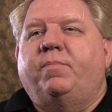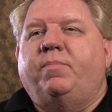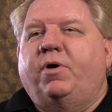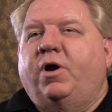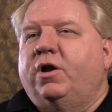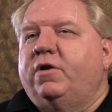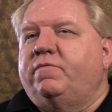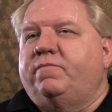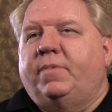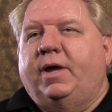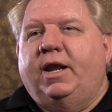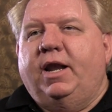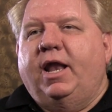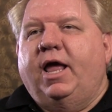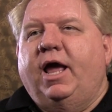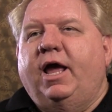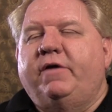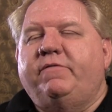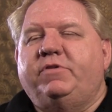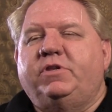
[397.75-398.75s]
a part of my
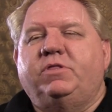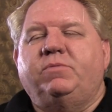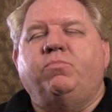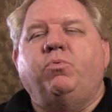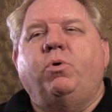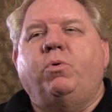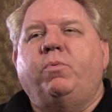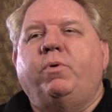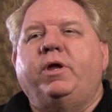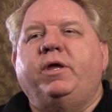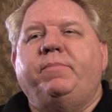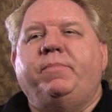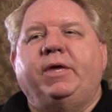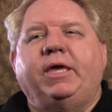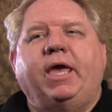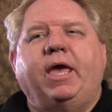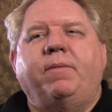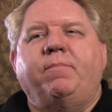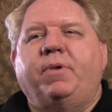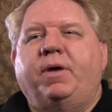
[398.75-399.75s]
life to the point where he
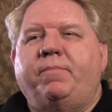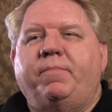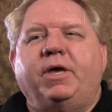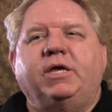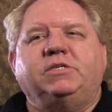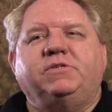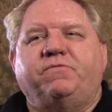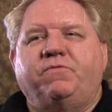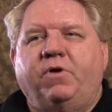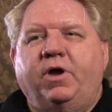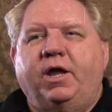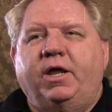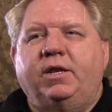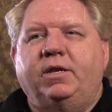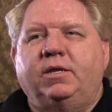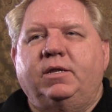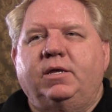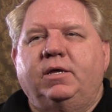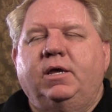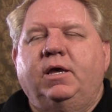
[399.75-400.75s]
became my best
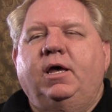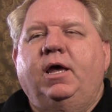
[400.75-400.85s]
friend,